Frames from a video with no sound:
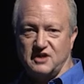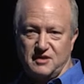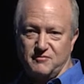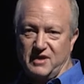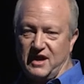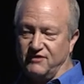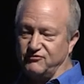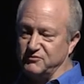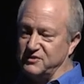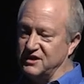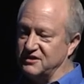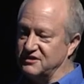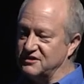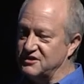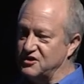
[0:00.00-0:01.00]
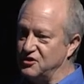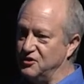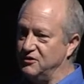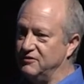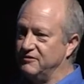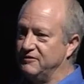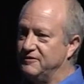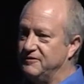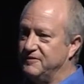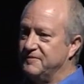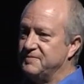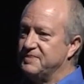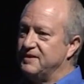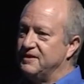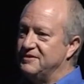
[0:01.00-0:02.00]
came back from the end of the year,
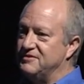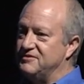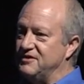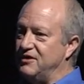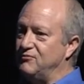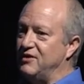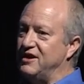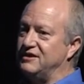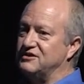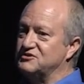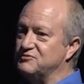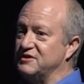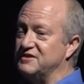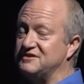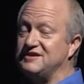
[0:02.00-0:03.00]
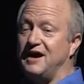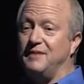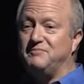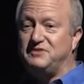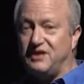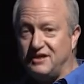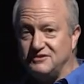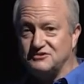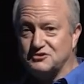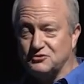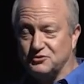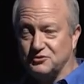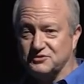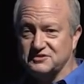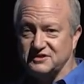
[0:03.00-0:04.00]
they ranked as one of the top 10
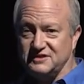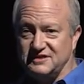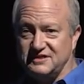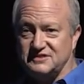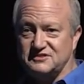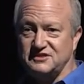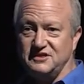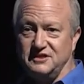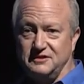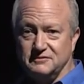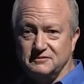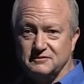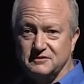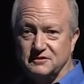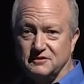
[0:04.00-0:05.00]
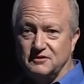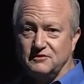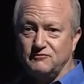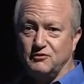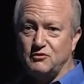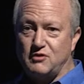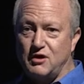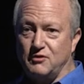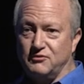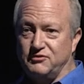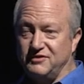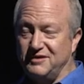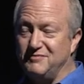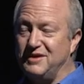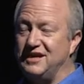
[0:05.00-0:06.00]
schools in DC for growth.
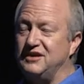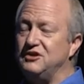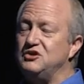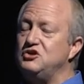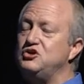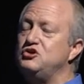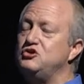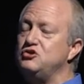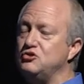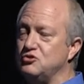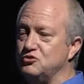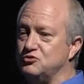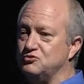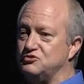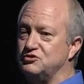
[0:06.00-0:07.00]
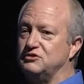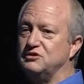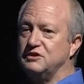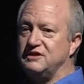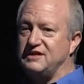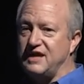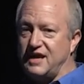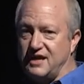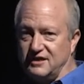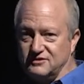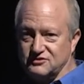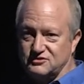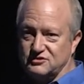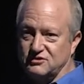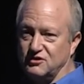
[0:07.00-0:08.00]
They made huge
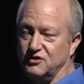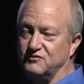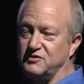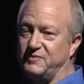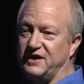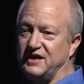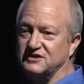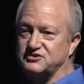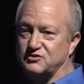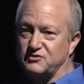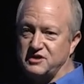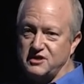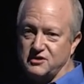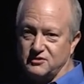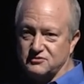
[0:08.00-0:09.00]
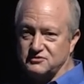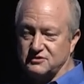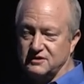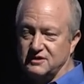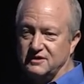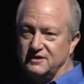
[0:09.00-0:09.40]
gains over the past three years.